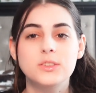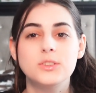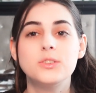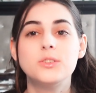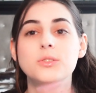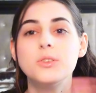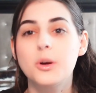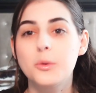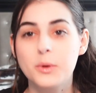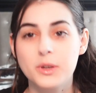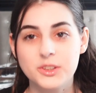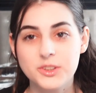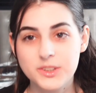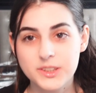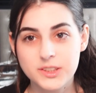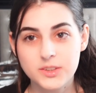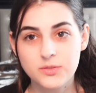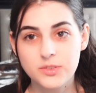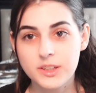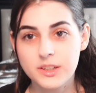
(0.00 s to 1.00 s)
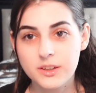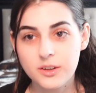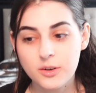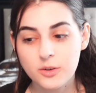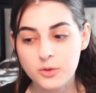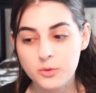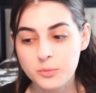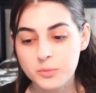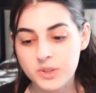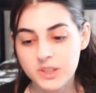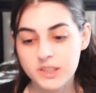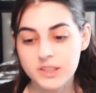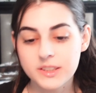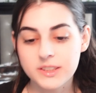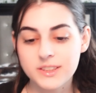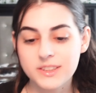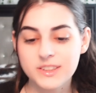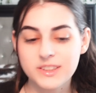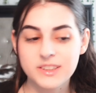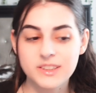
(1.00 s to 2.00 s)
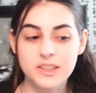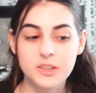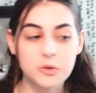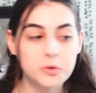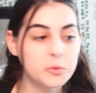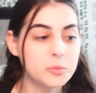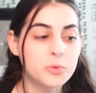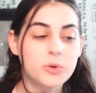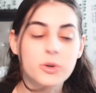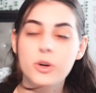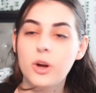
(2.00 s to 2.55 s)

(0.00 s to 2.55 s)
do not watch this video because there will